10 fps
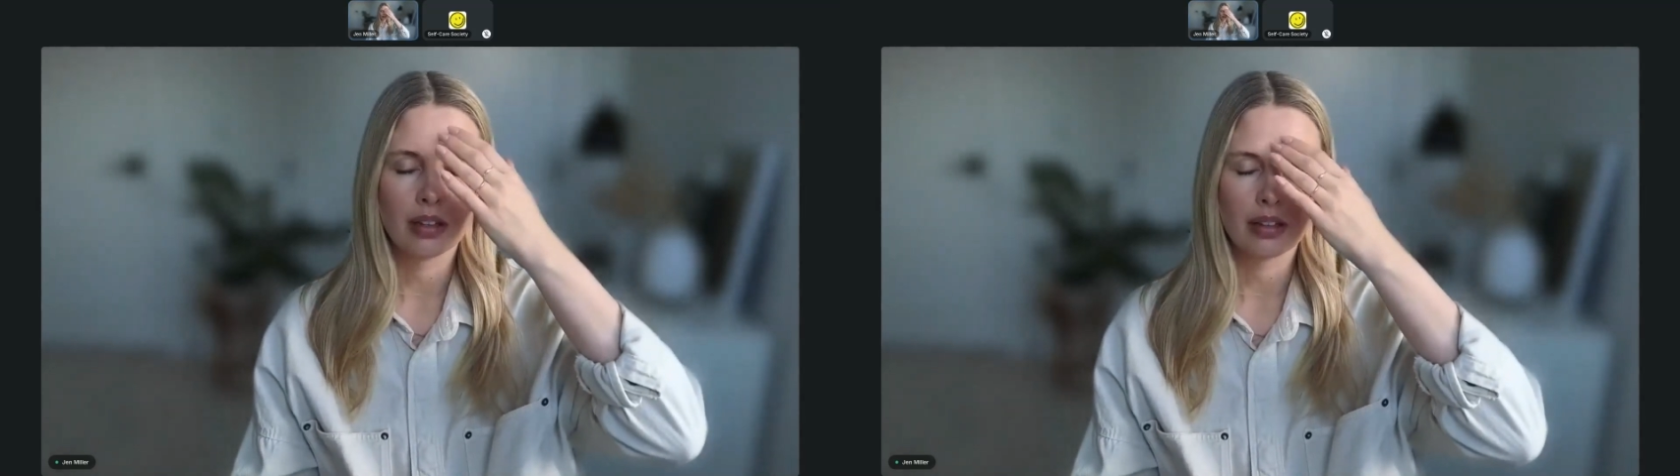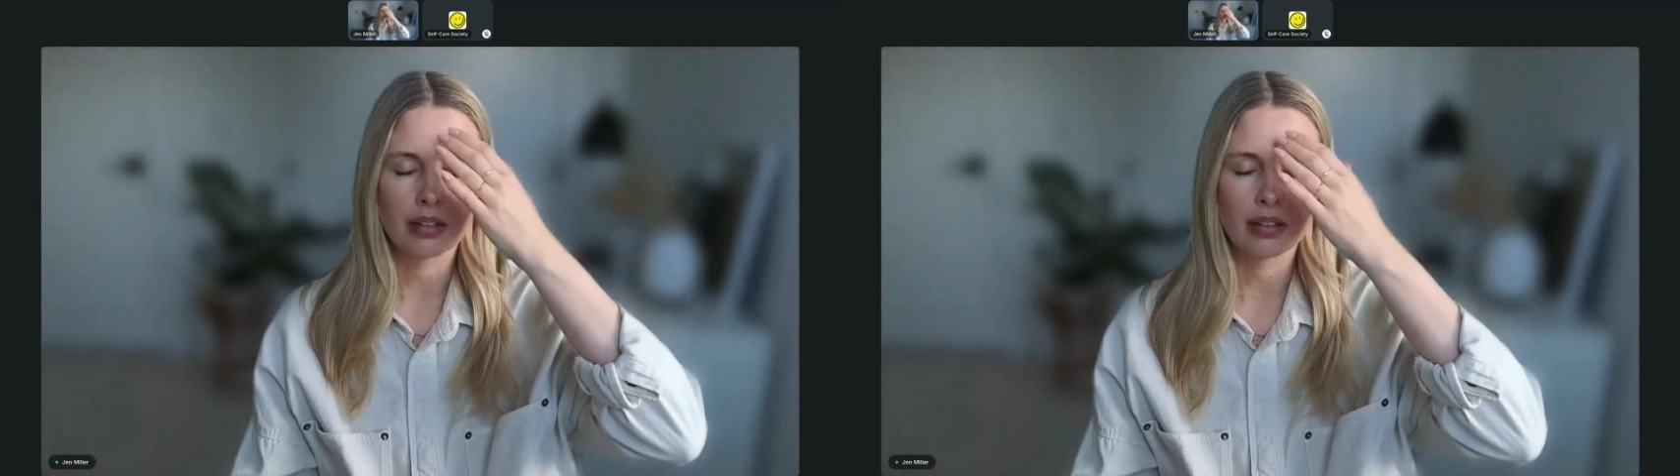
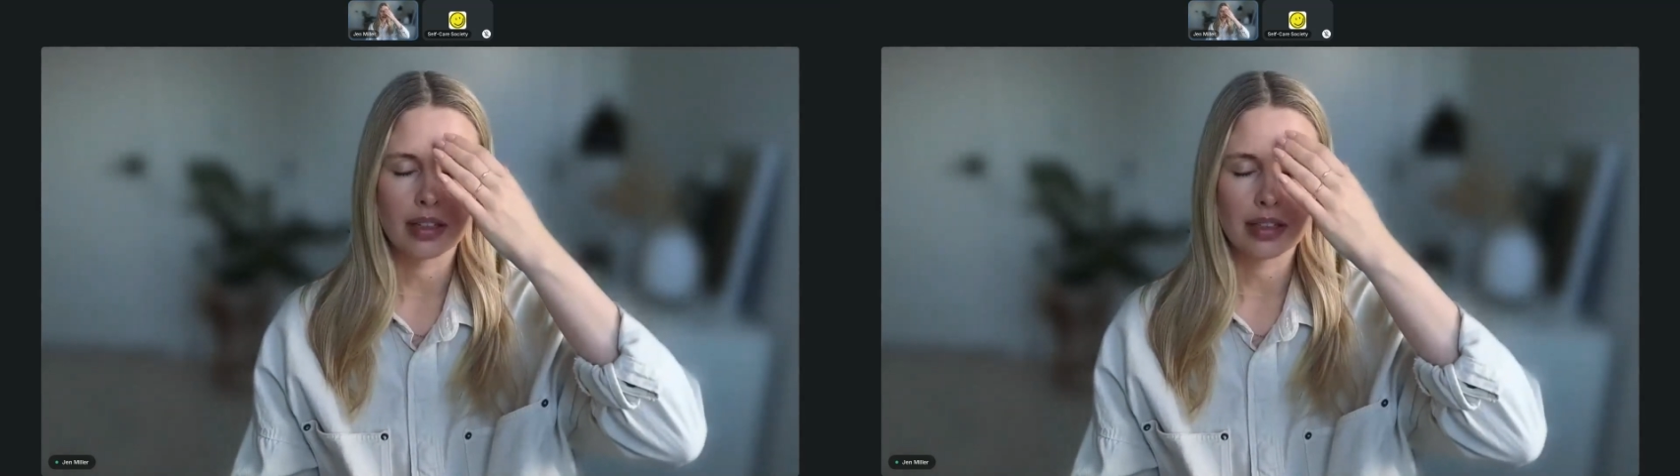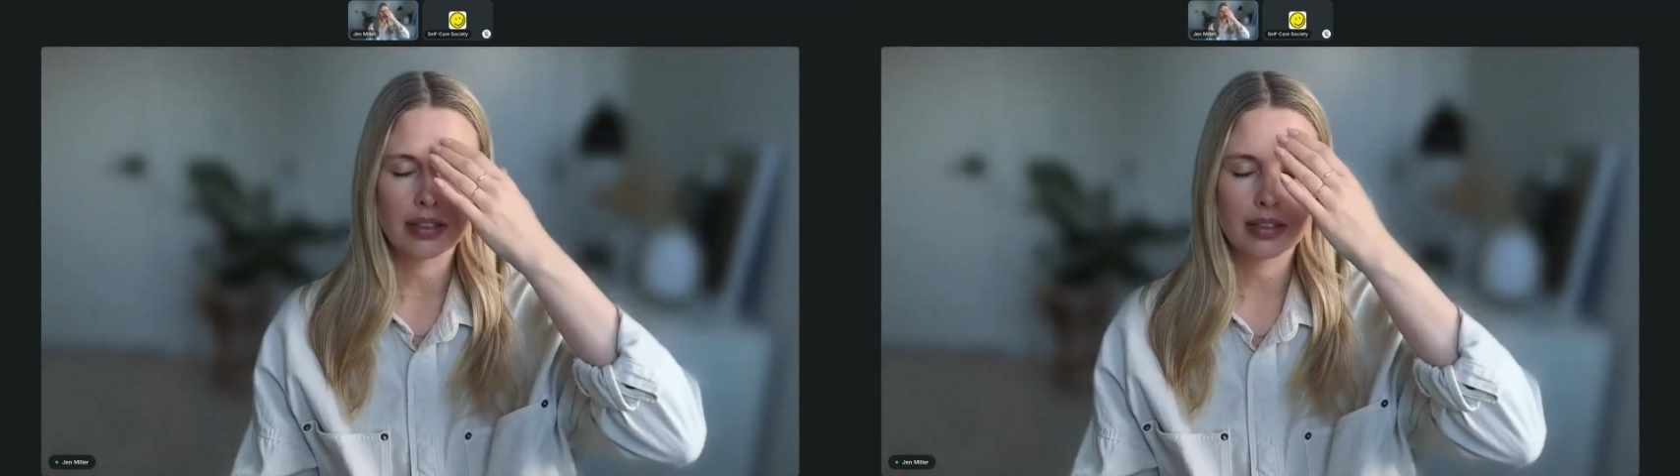All
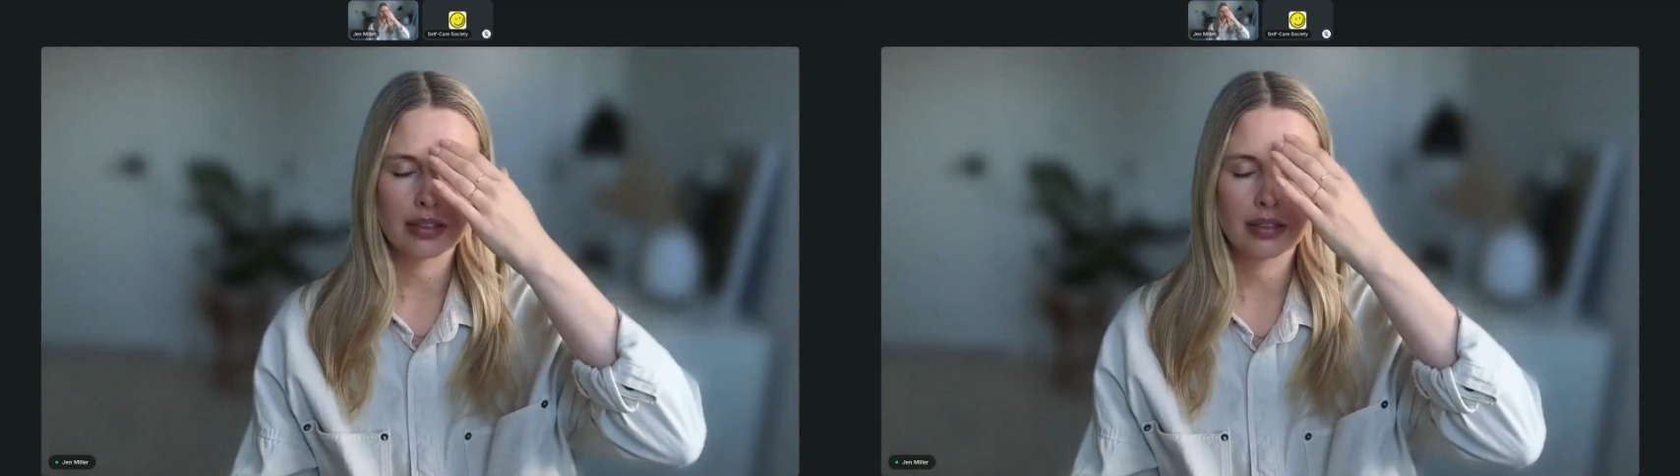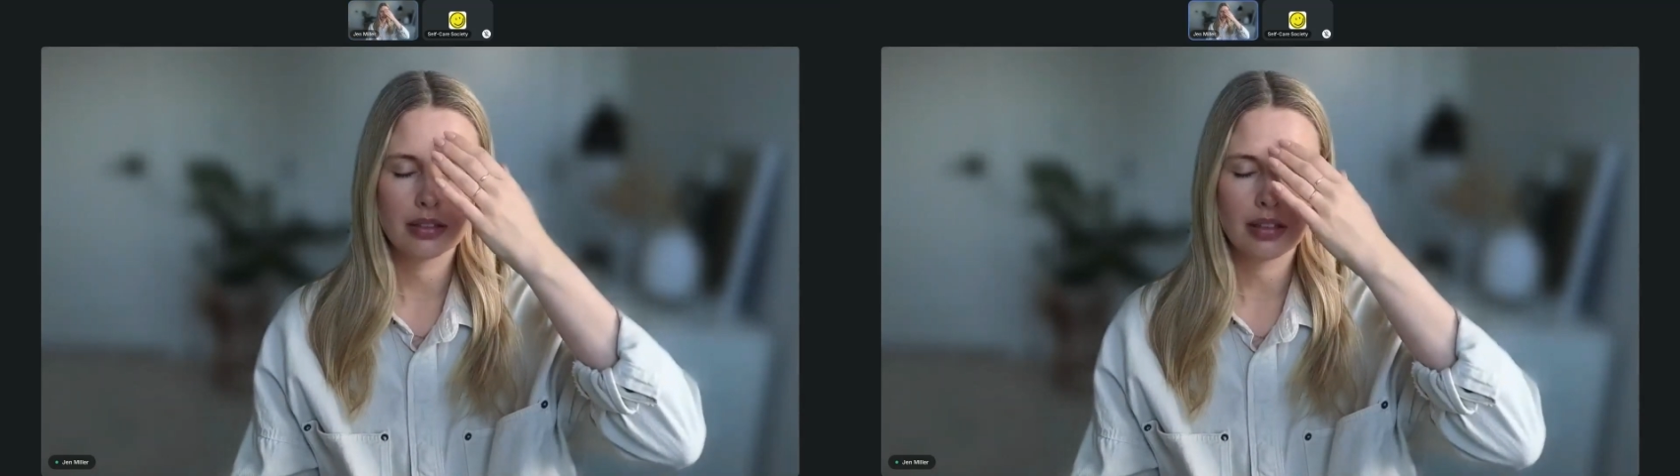
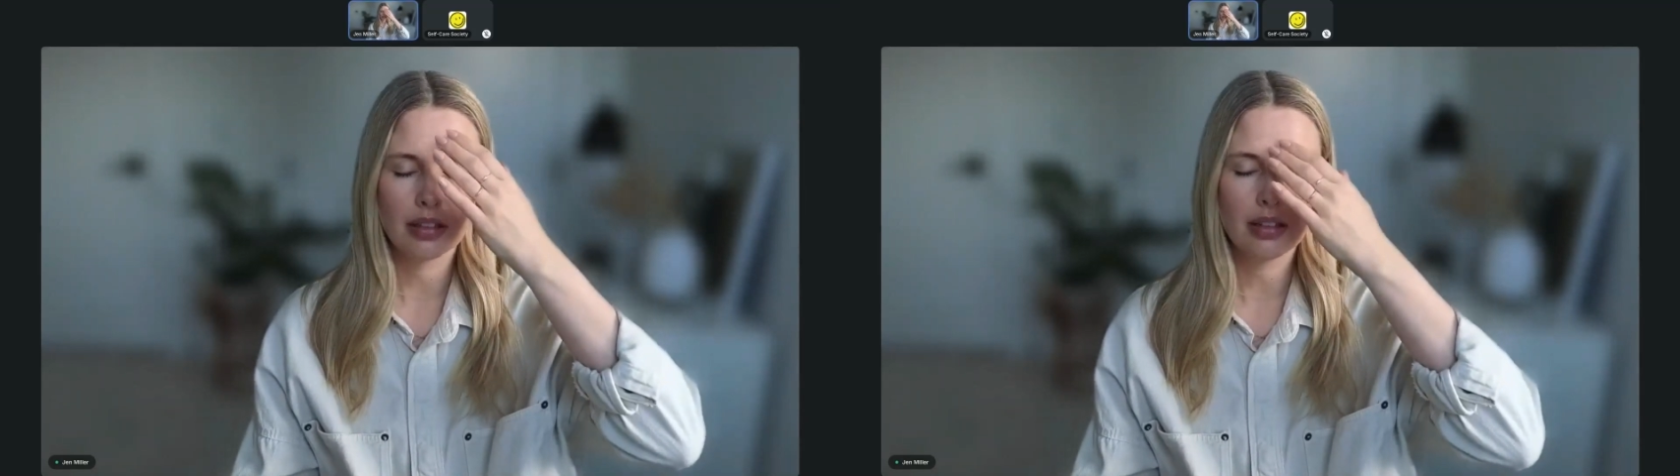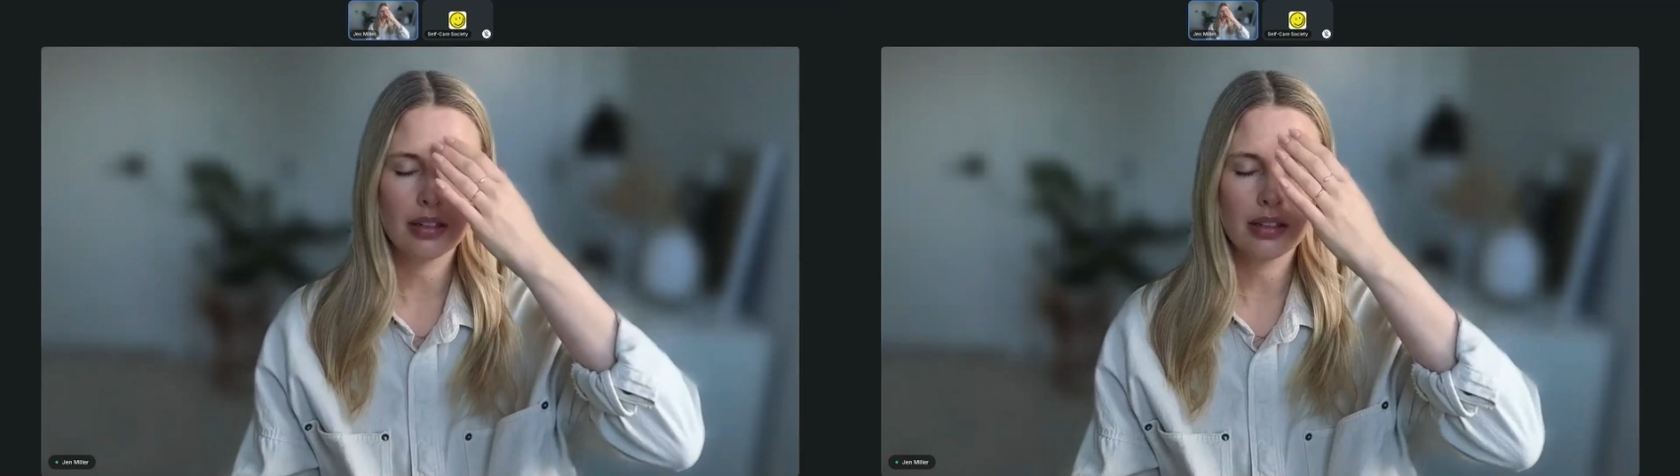right,
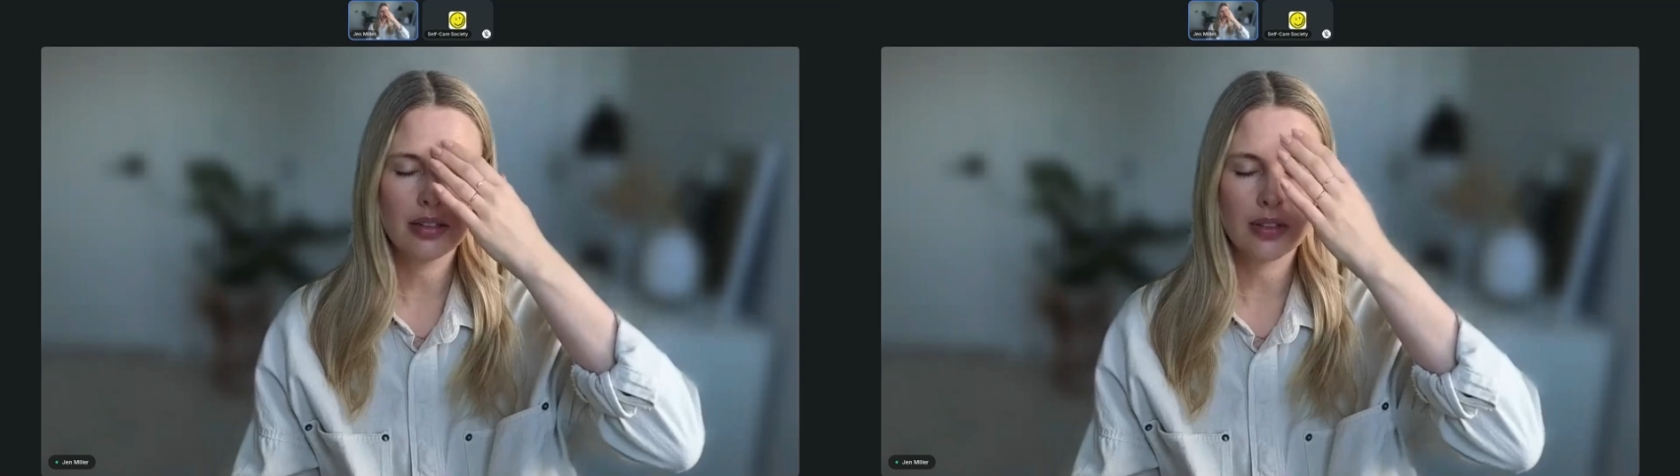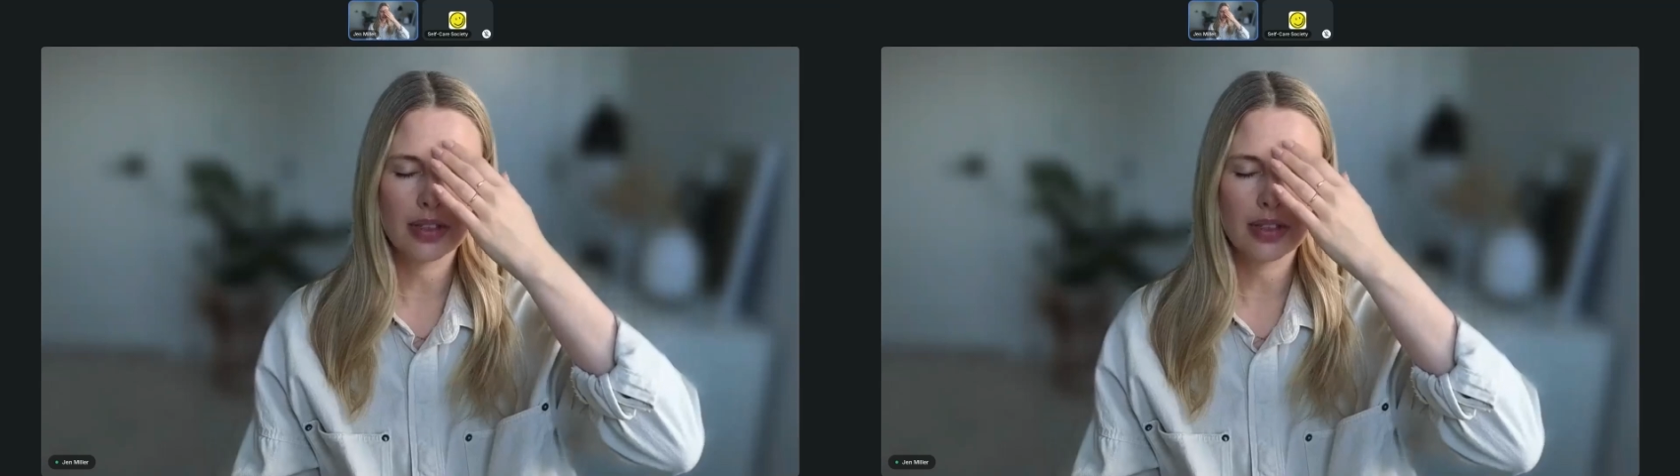all of